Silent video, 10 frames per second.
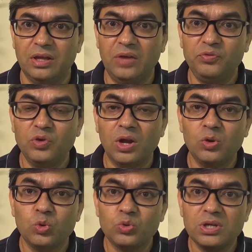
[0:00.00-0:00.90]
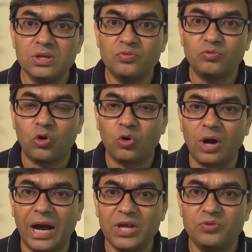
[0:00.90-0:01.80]
If you are looking
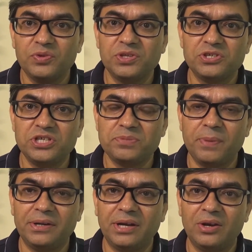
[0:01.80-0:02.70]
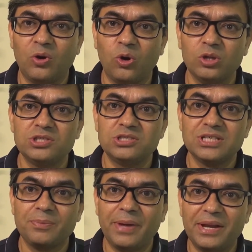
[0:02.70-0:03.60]
for Ayurvedic treatment and
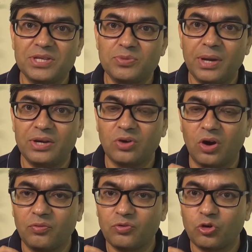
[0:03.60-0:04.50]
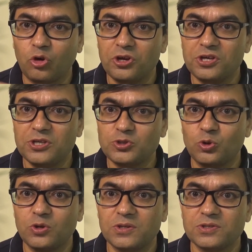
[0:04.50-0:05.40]
holistic management of chronic
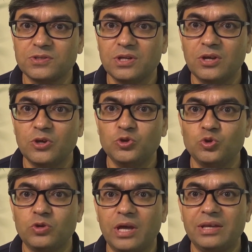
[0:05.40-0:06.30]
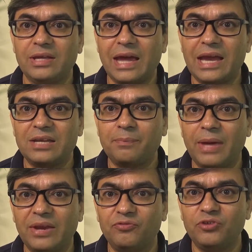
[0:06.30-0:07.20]
disorders, you can get
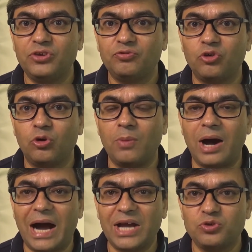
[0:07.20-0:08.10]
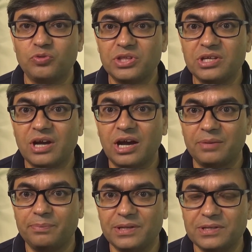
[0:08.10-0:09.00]
benefit from Ayurvedic
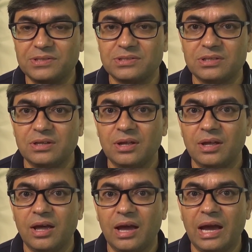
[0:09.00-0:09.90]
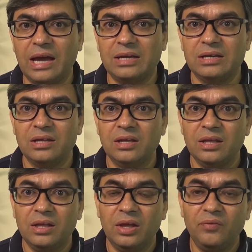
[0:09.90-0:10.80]
Herbalist. And
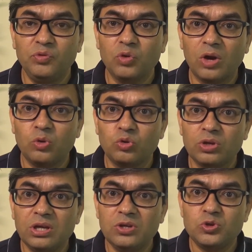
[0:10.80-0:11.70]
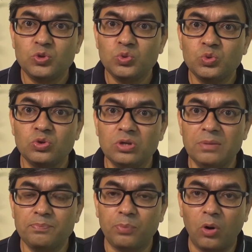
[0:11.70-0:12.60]
if you are looking to
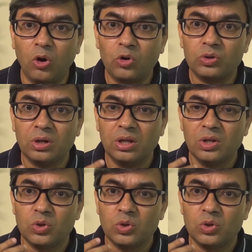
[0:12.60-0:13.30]
import